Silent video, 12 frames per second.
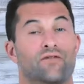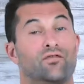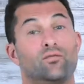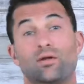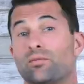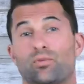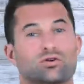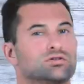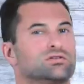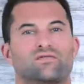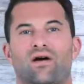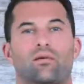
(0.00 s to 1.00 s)
If you've been in
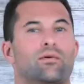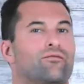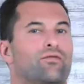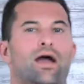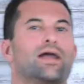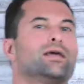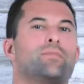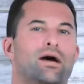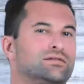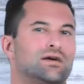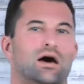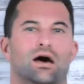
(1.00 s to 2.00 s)
personal development for any
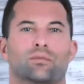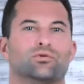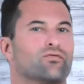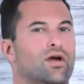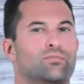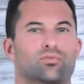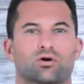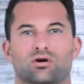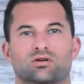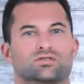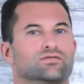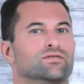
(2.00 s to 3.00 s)
amount of time, you've read
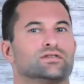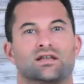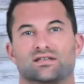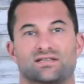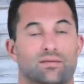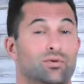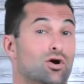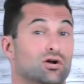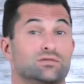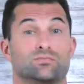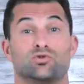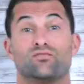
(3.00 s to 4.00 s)
books, you've attended
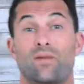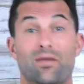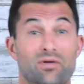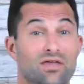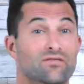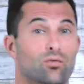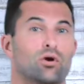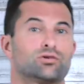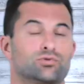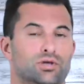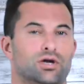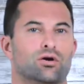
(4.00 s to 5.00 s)
seminars, you've maybe even
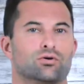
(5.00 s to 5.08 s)
worked with a